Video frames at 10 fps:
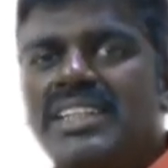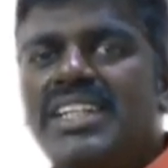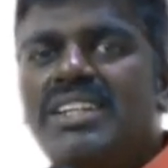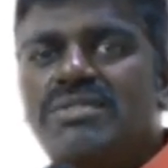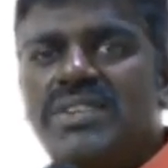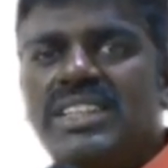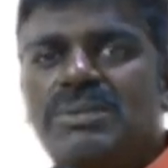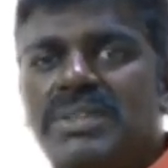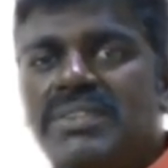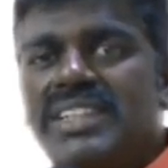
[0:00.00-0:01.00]
the difference
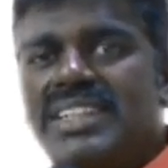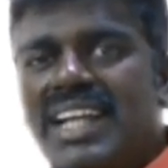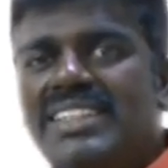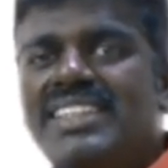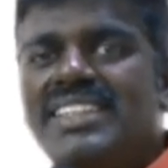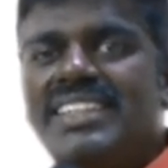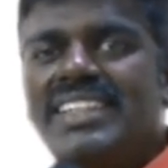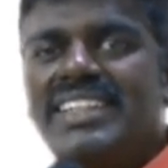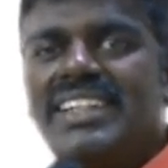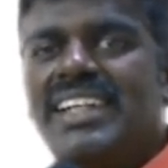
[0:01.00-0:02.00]
between transient
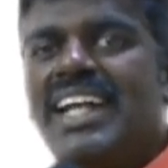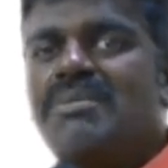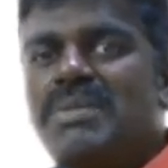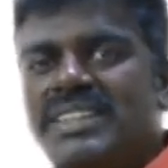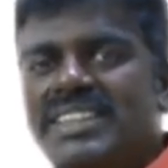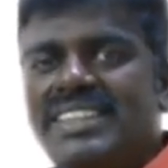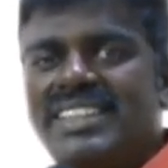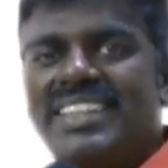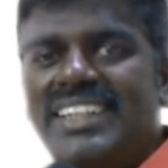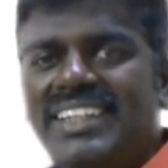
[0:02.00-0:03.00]
data and
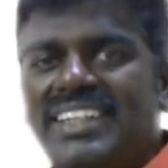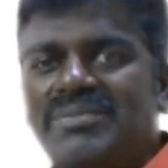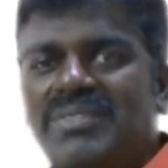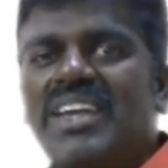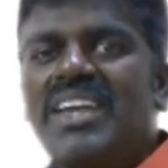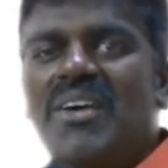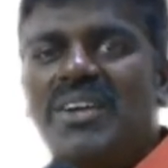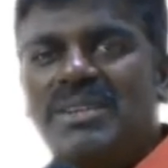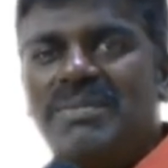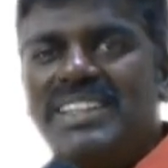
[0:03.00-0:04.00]
persistent data. Okay,
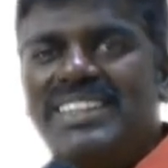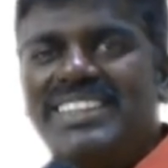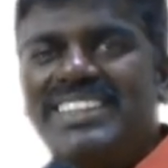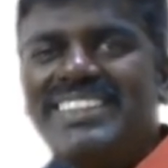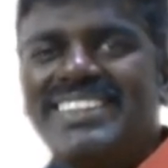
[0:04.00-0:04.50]
all the best.